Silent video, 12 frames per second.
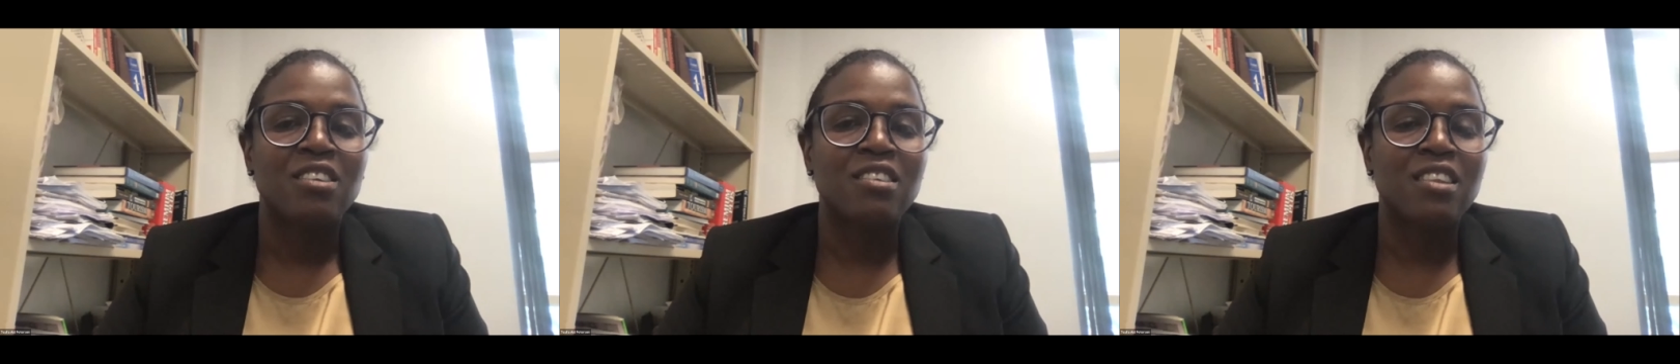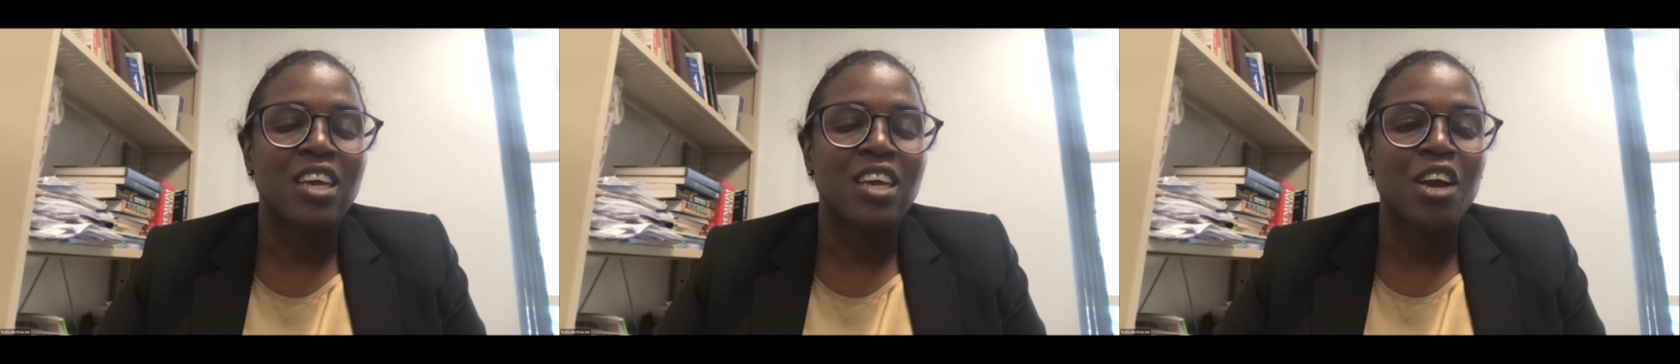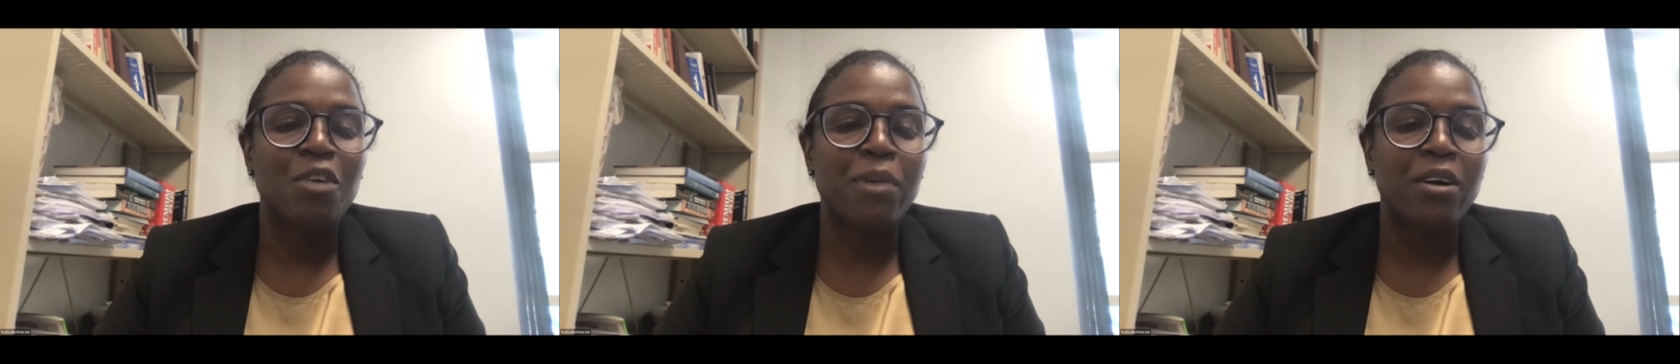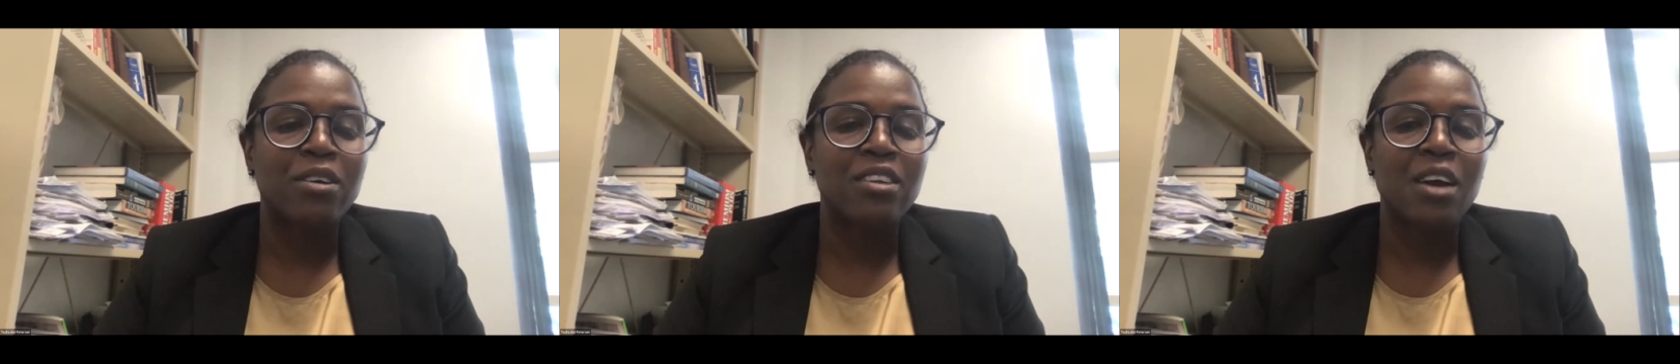to think
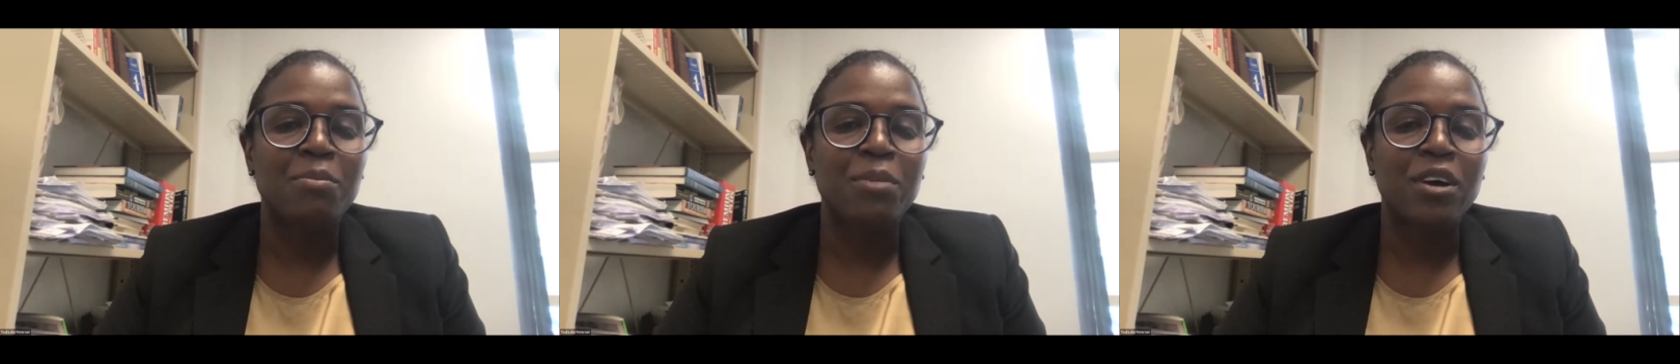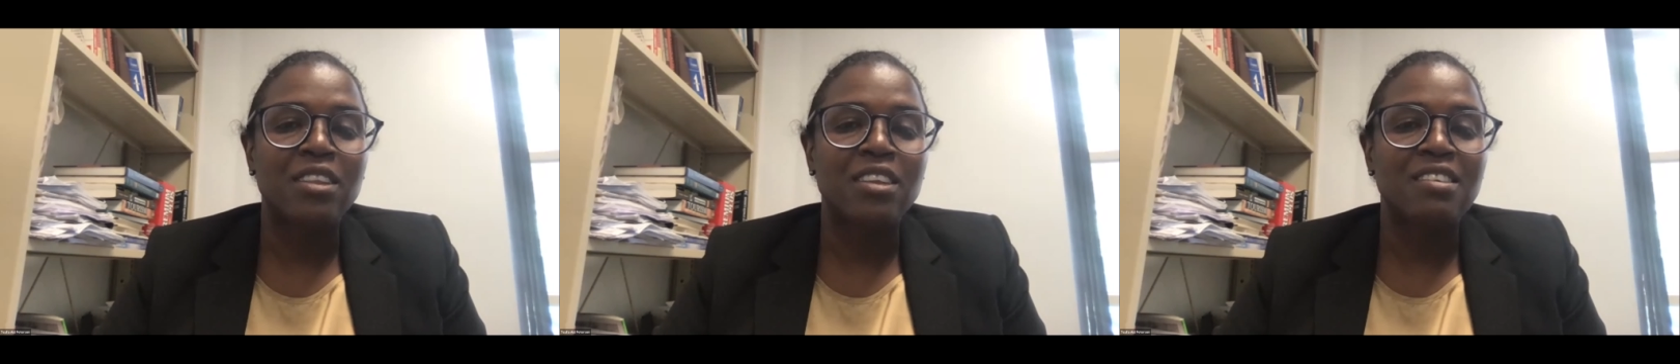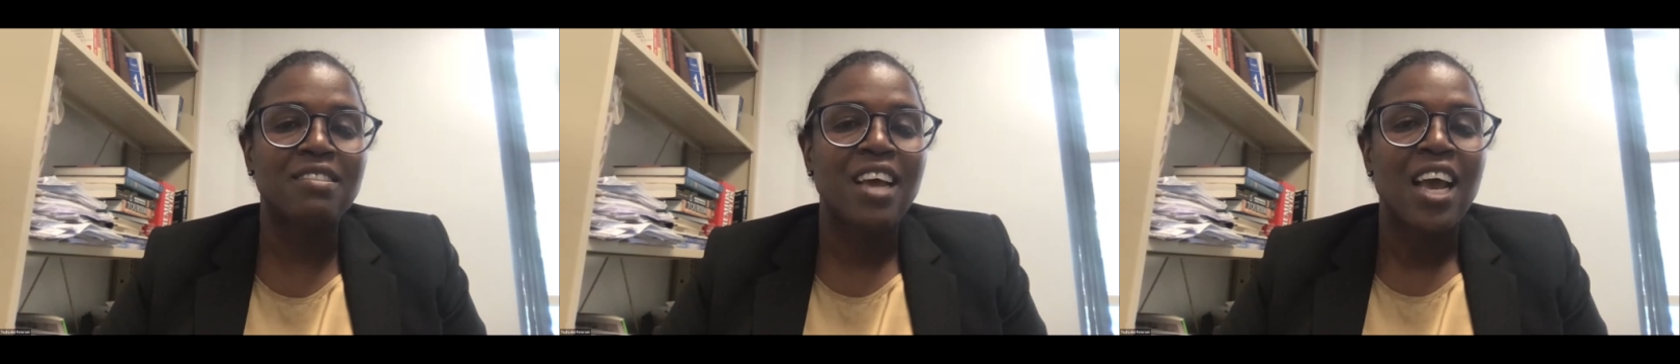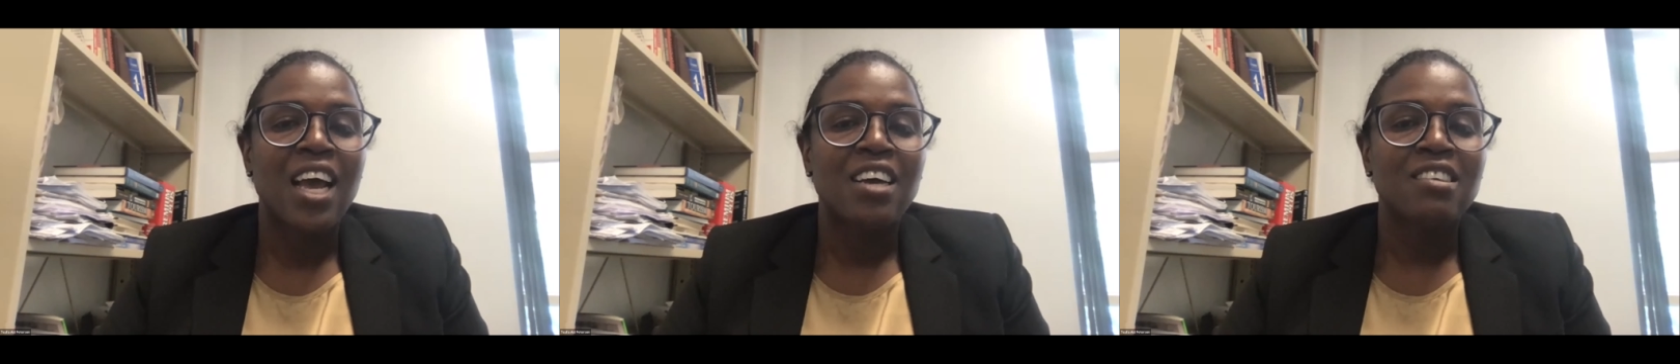about about this
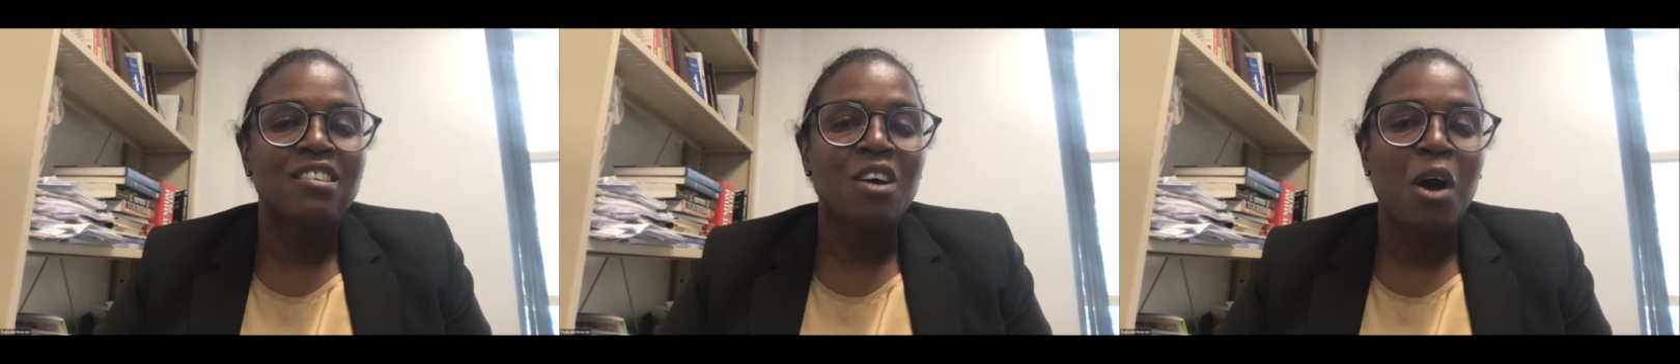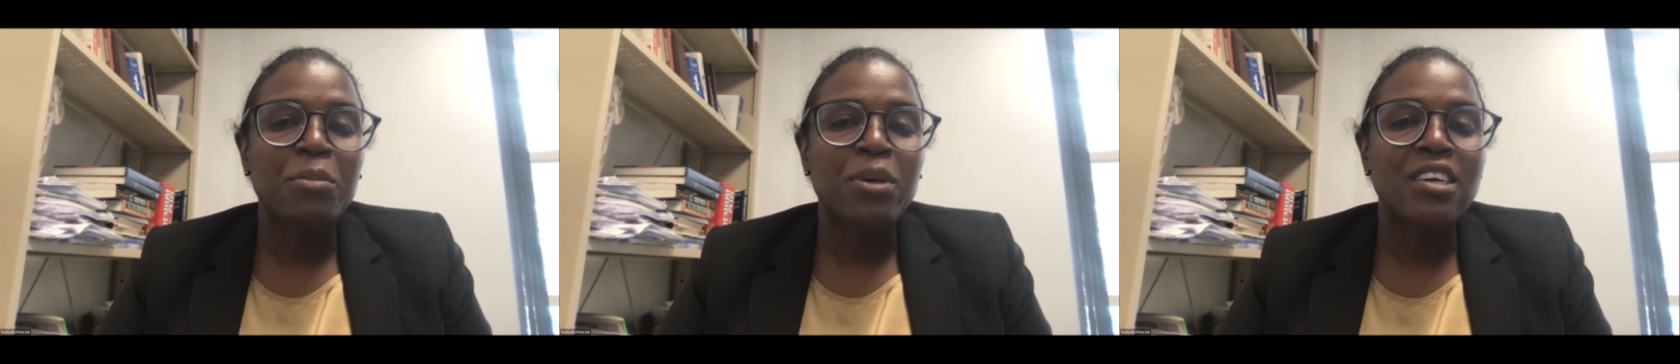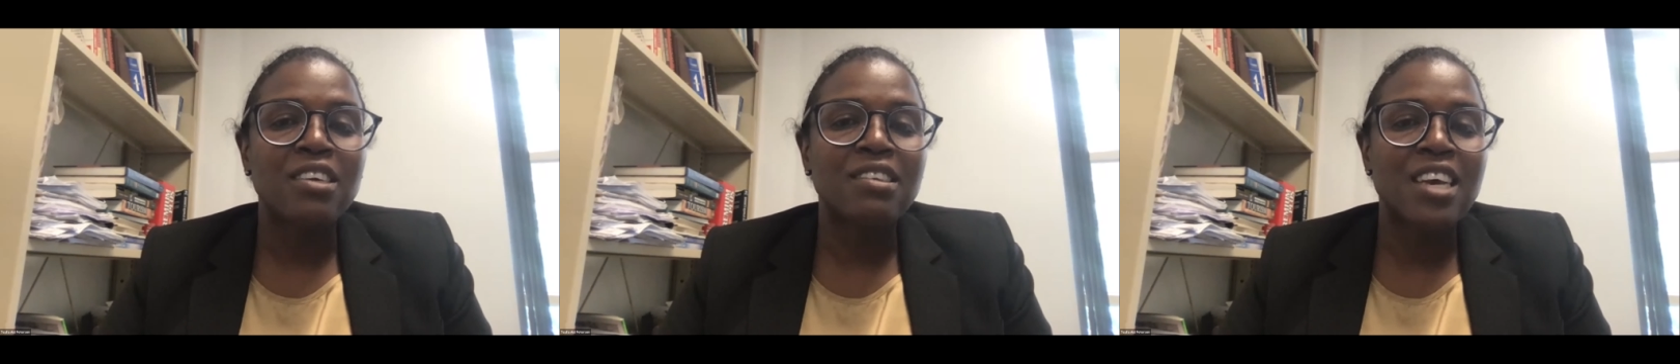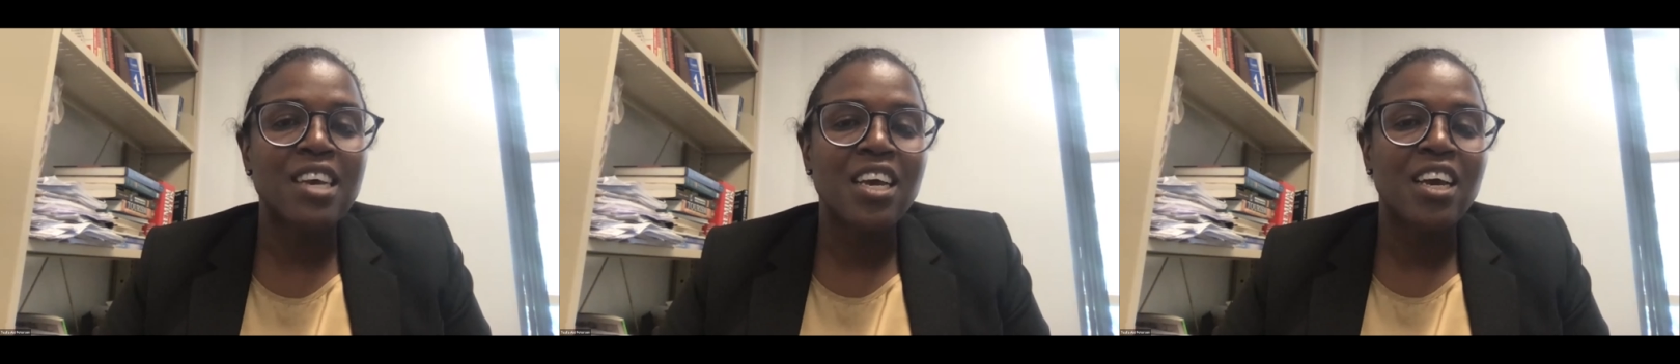so i'm going to
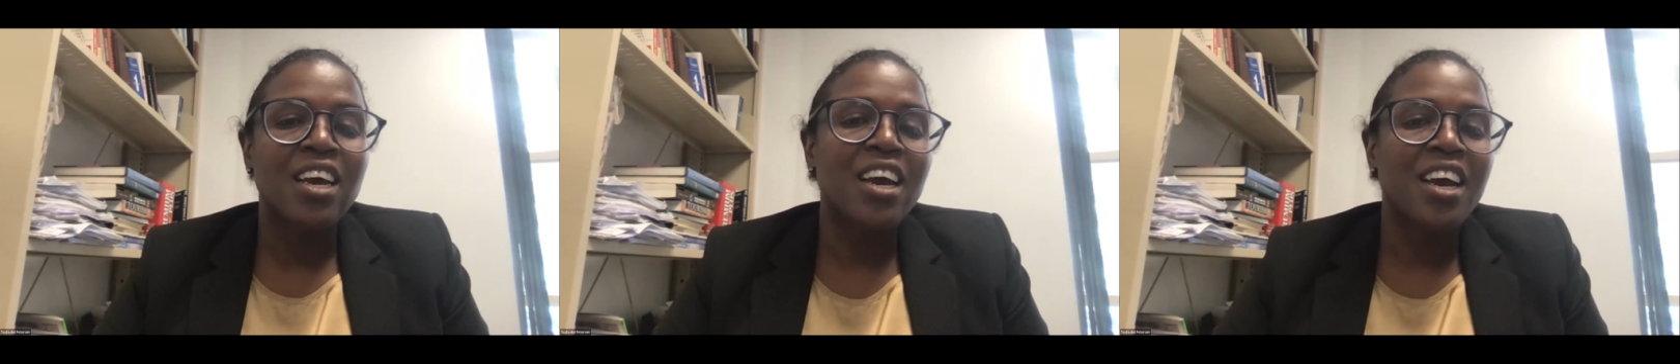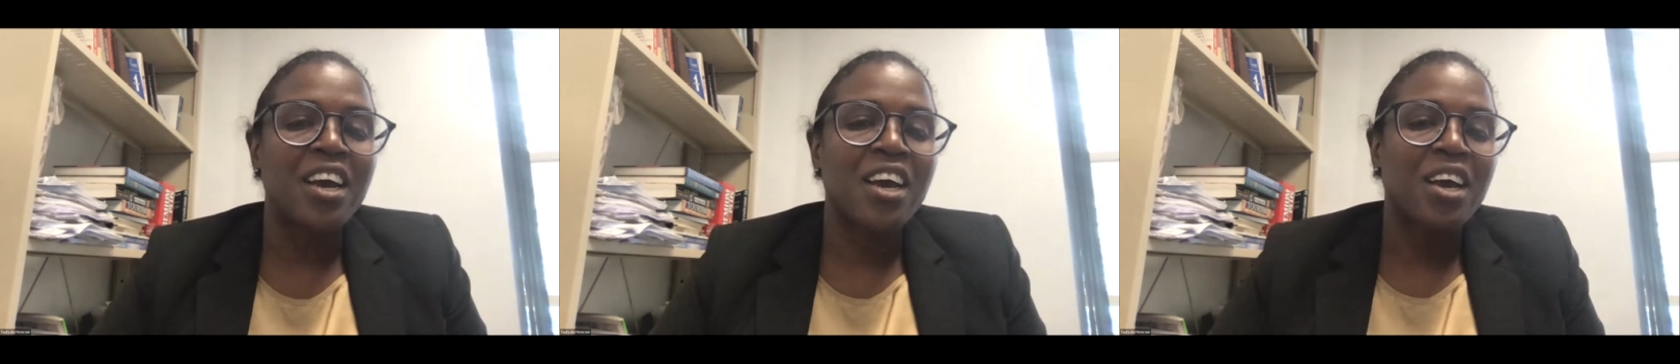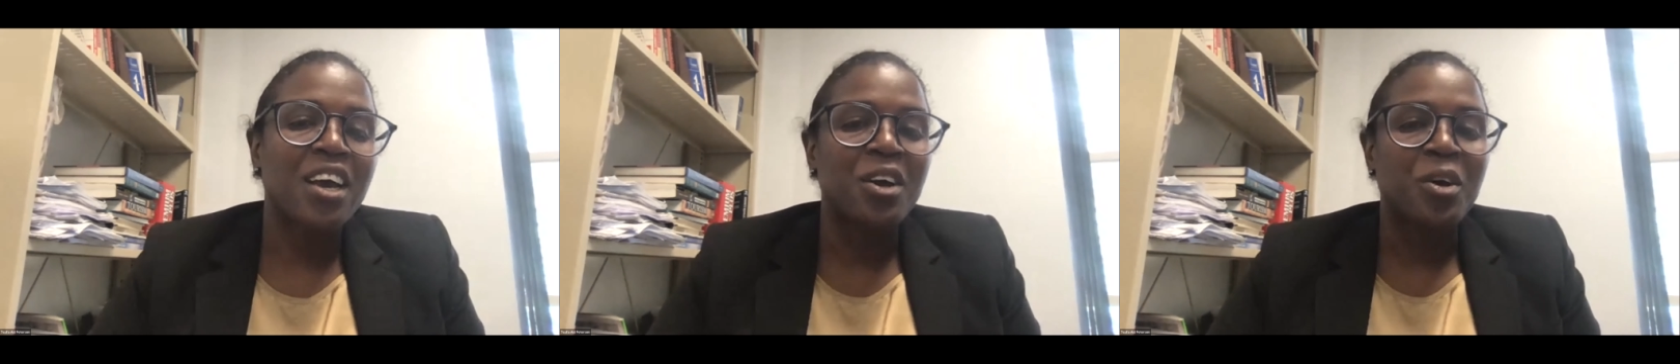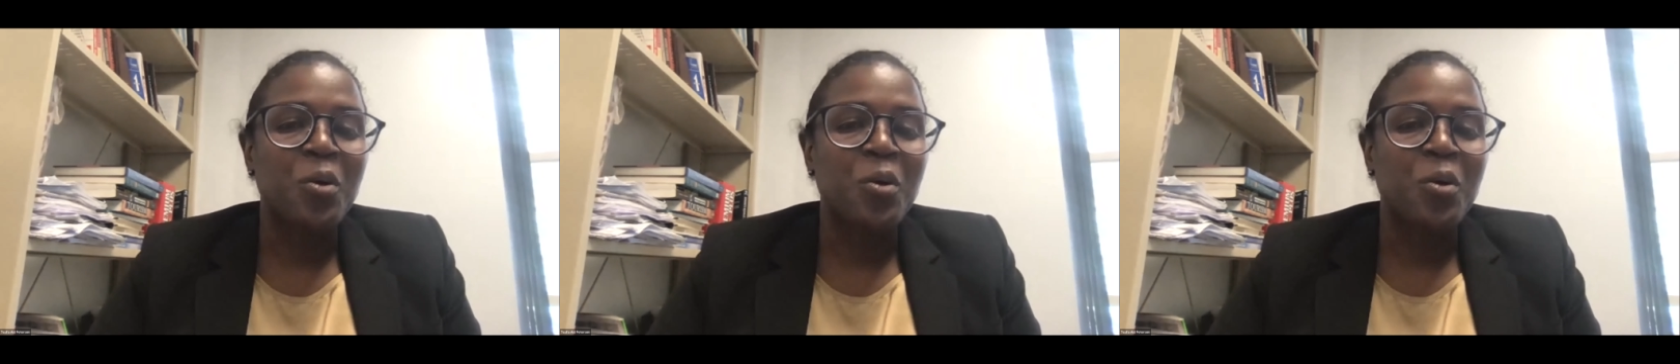take a,